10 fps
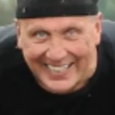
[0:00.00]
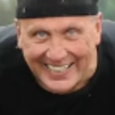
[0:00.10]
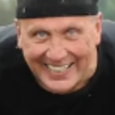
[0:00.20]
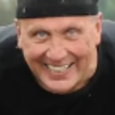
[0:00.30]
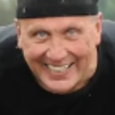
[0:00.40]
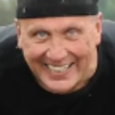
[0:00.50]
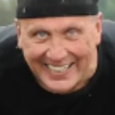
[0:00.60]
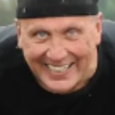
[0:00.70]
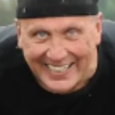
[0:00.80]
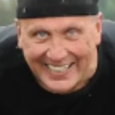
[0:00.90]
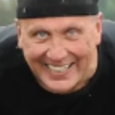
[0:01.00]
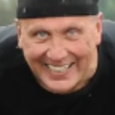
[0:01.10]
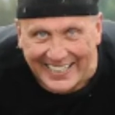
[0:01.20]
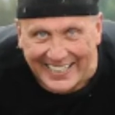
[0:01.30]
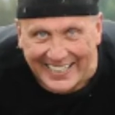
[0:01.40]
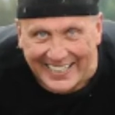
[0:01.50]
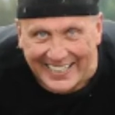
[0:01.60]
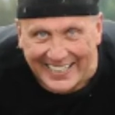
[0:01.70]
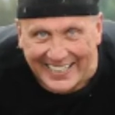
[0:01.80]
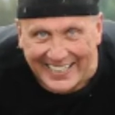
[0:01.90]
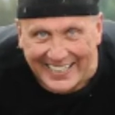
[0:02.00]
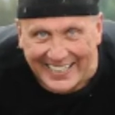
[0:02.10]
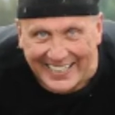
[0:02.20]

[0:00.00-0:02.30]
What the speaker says: Nobody speaks.